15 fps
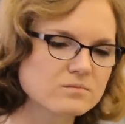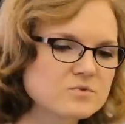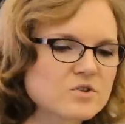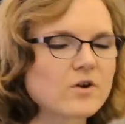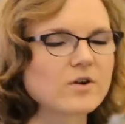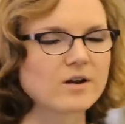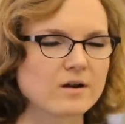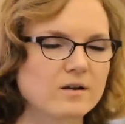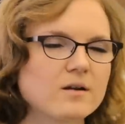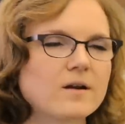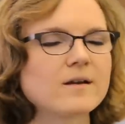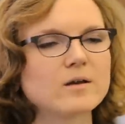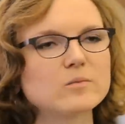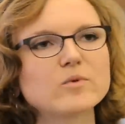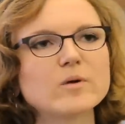targeting,
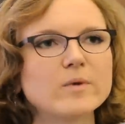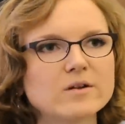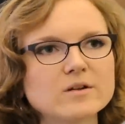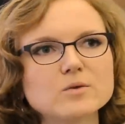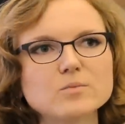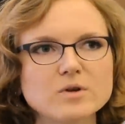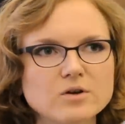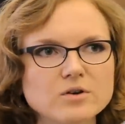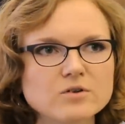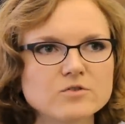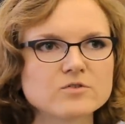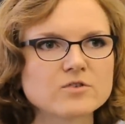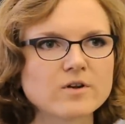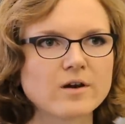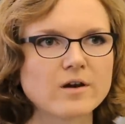again, primarily
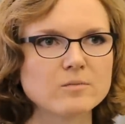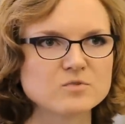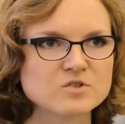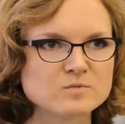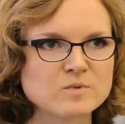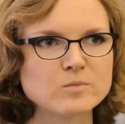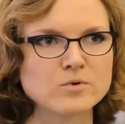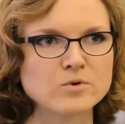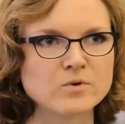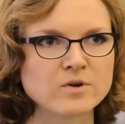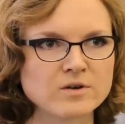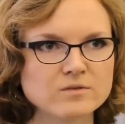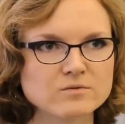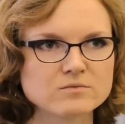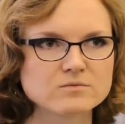readers, just people who
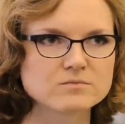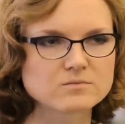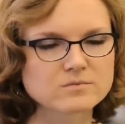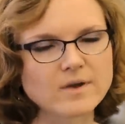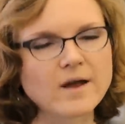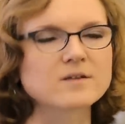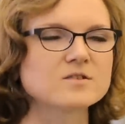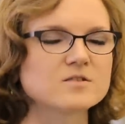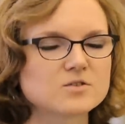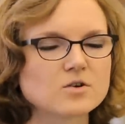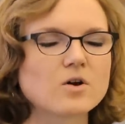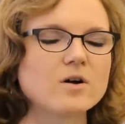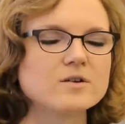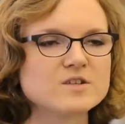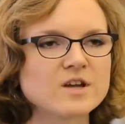could access
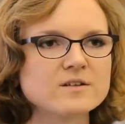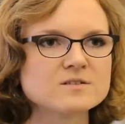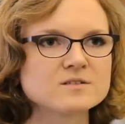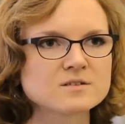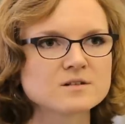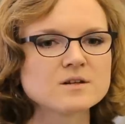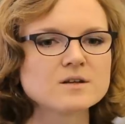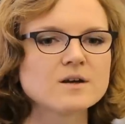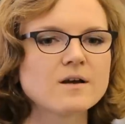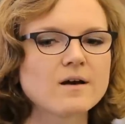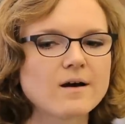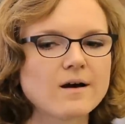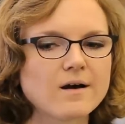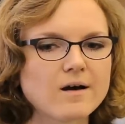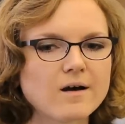our content.
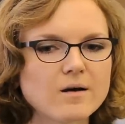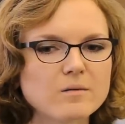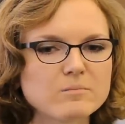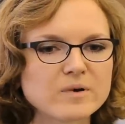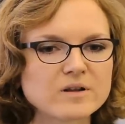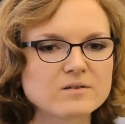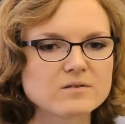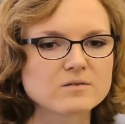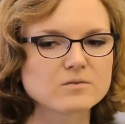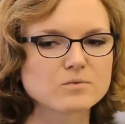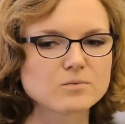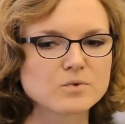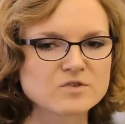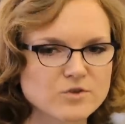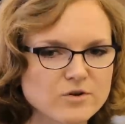Uh, but
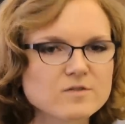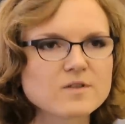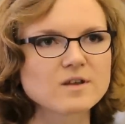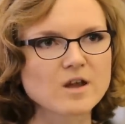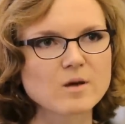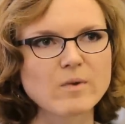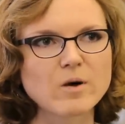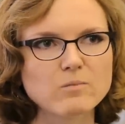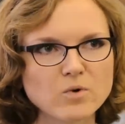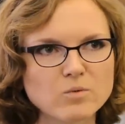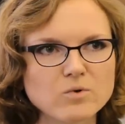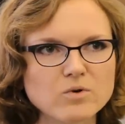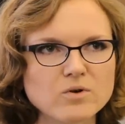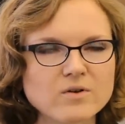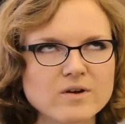we started thinking about
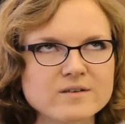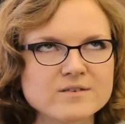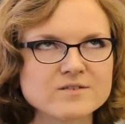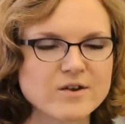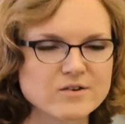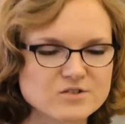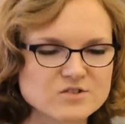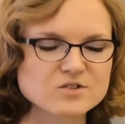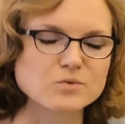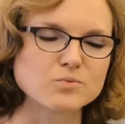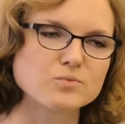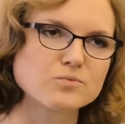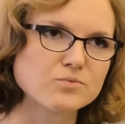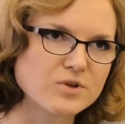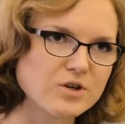mobile as not just a
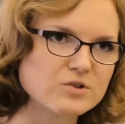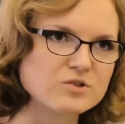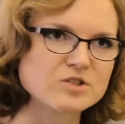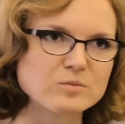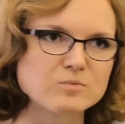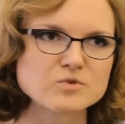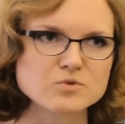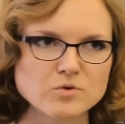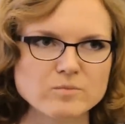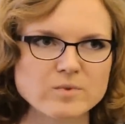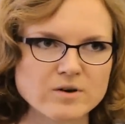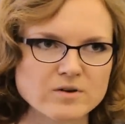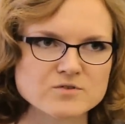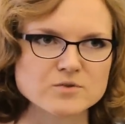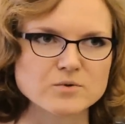readership tool,
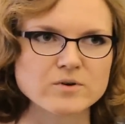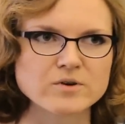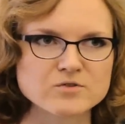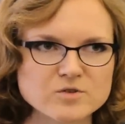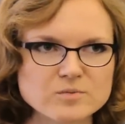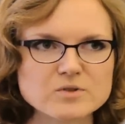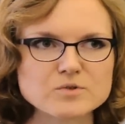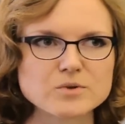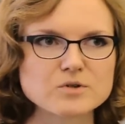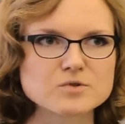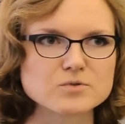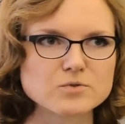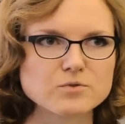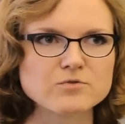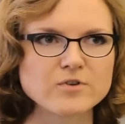but also a contributory
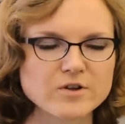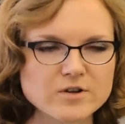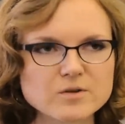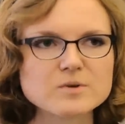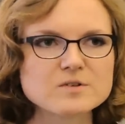tool fairly